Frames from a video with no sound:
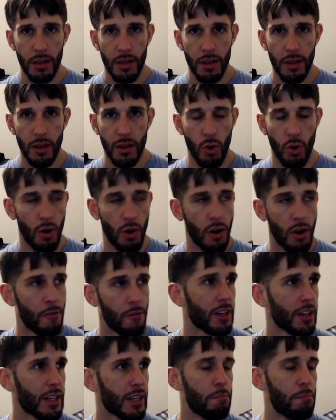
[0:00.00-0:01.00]
or a
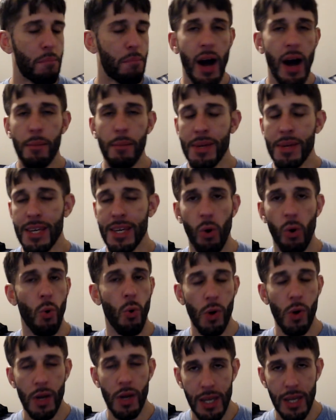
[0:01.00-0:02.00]
fucking Bobby
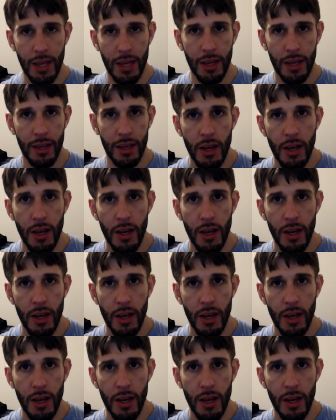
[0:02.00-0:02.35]
Hoying